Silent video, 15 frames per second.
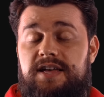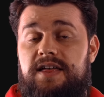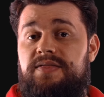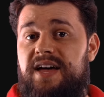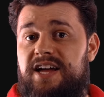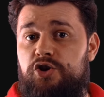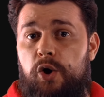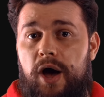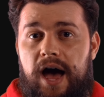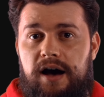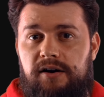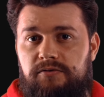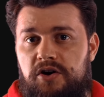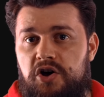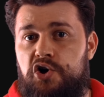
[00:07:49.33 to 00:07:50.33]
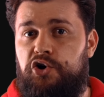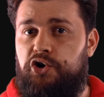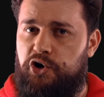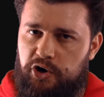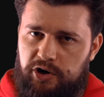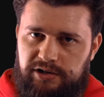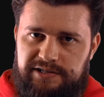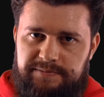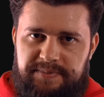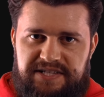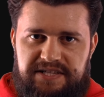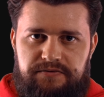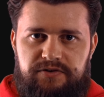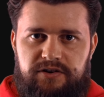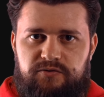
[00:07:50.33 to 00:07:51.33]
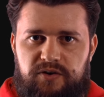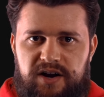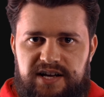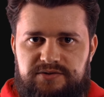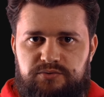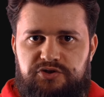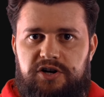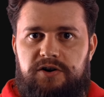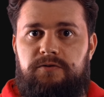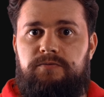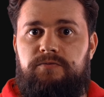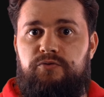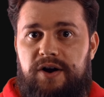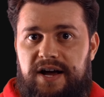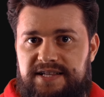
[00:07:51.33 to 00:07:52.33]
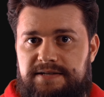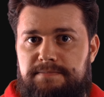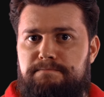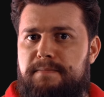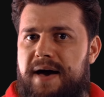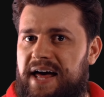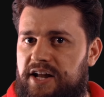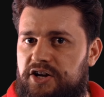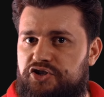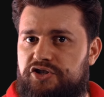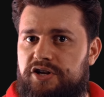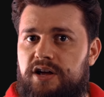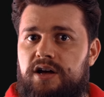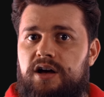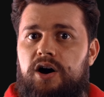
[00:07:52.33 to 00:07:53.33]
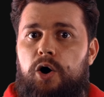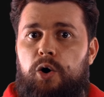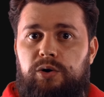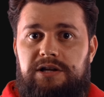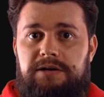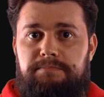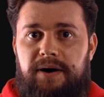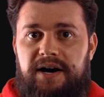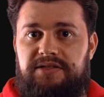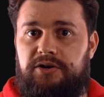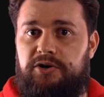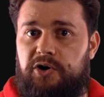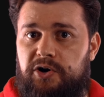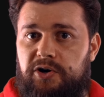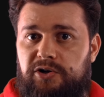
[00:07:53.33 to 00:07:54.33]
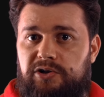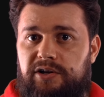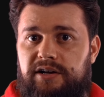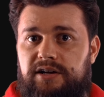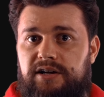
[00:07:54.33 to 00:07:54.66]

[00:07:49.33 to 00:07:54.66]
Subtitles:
And then you have kernel-specific threads, which are threads managed only by the kernel,